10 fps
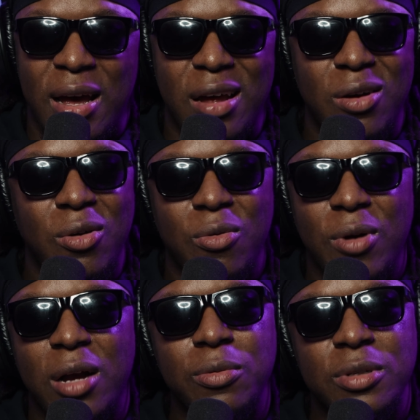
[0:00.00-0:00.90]
I don't
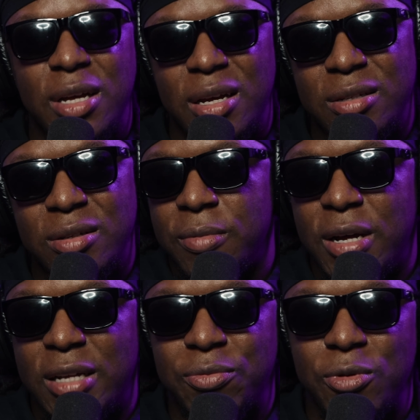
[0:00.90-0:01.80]
rock with that. But
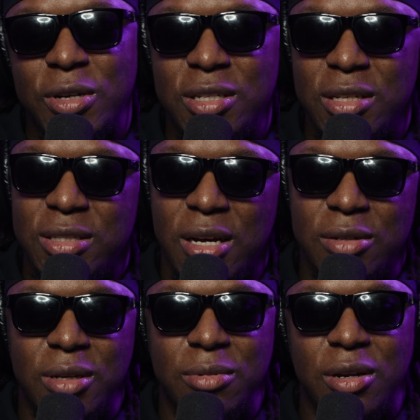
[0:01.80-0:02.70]
I recently saw
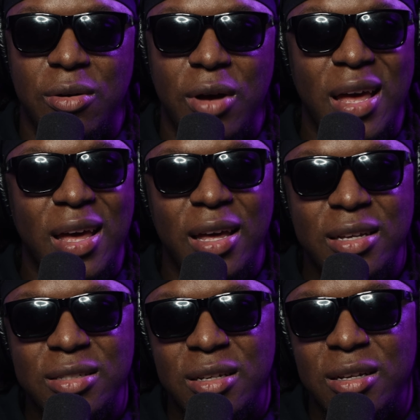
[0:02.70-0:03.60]
something on
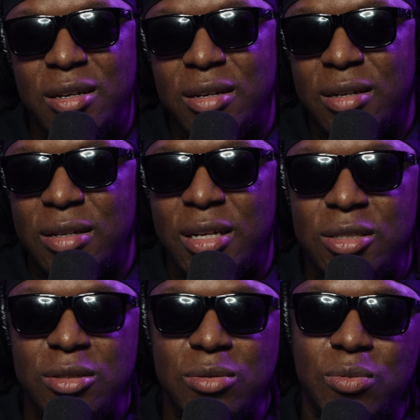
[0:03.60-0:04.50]
eggs that
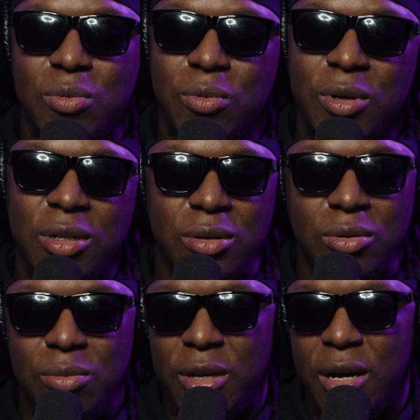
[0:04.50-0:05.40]
just really
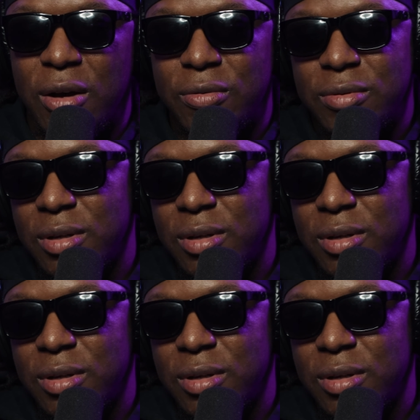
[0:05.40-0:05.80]
threw me off.